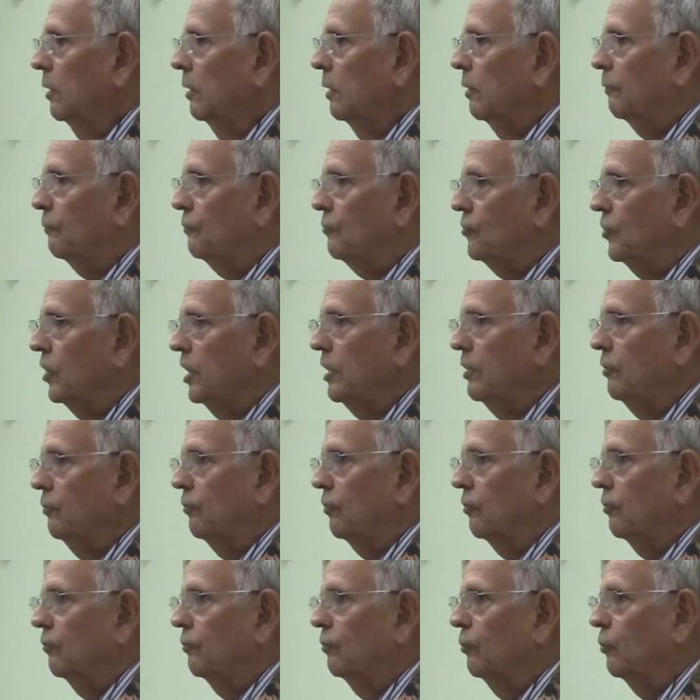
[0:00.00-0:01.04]
of
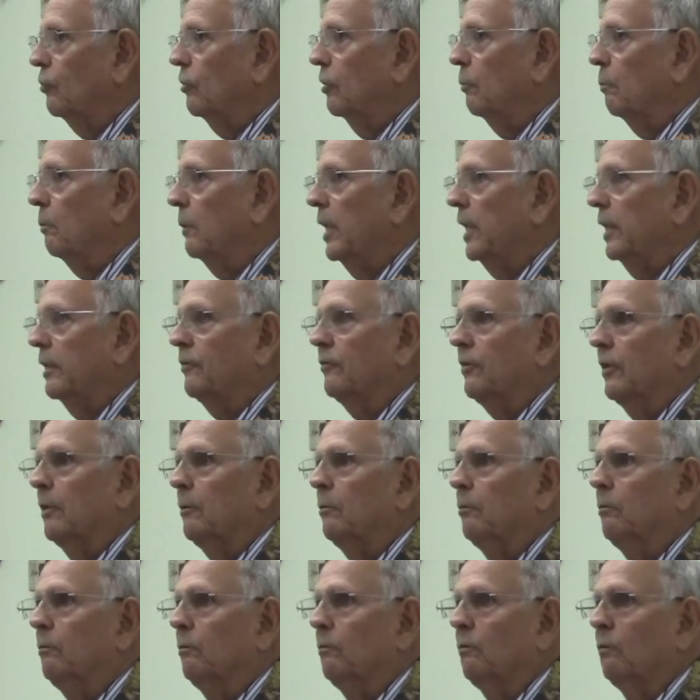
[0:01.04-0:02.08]
Jesus, who can make
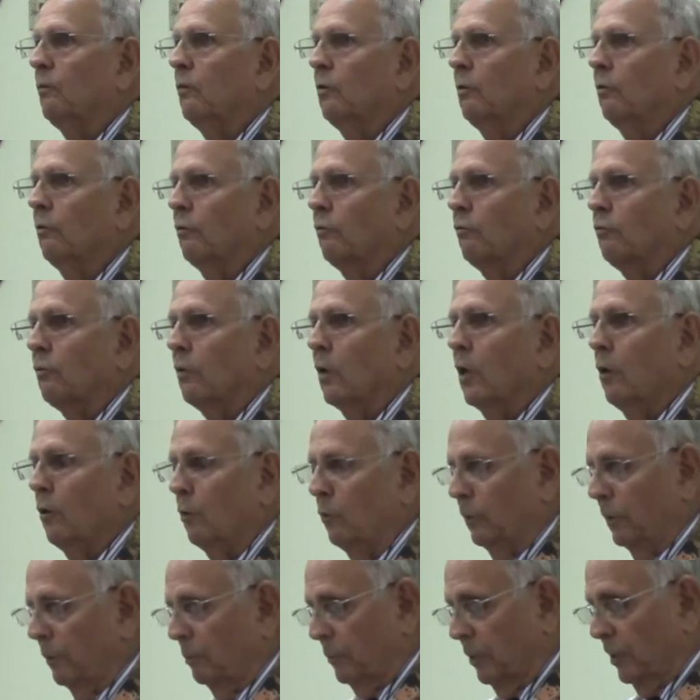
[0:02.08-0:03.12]
them
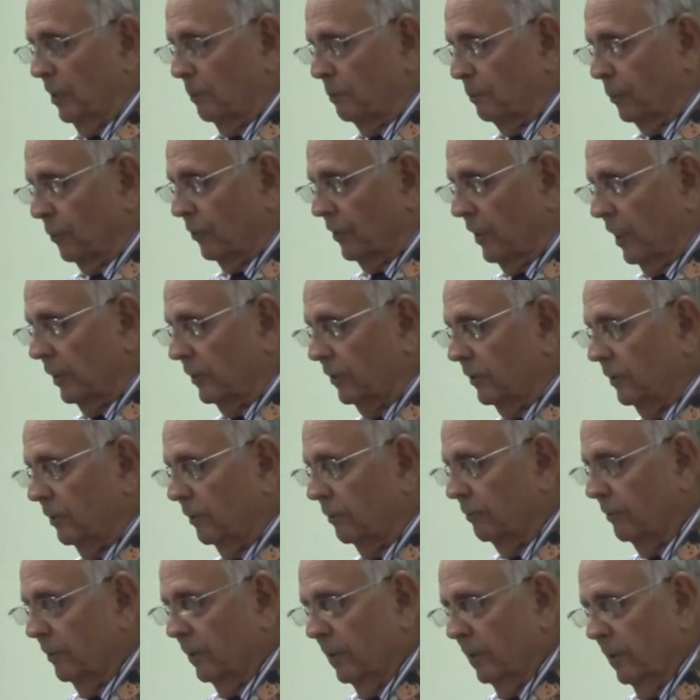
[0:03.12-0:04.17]
grow and be
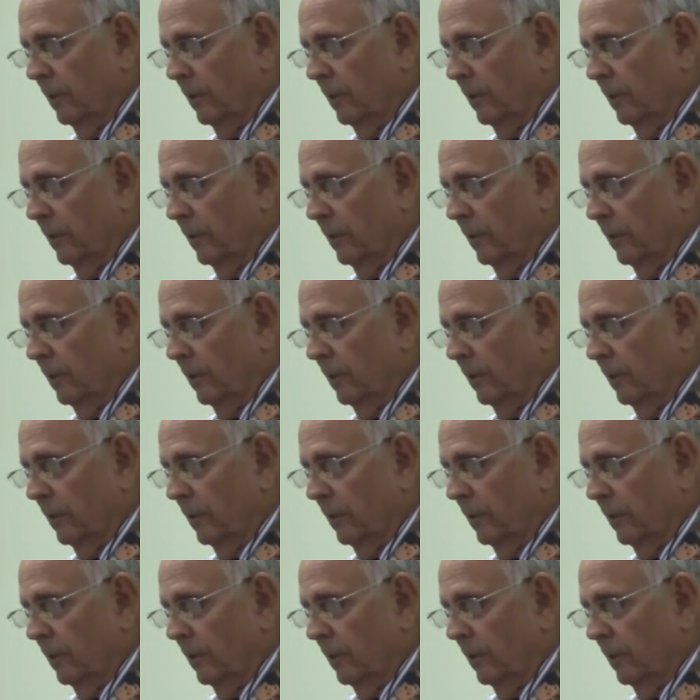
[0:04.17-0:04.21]
productive.